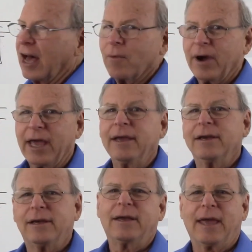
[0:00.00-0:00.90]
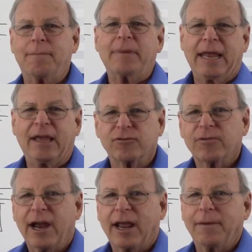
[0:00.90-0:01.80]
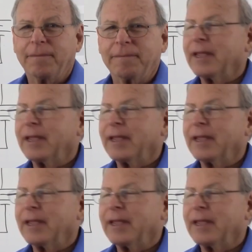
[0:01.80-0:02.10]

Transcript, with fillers: that way, and payday is Friday.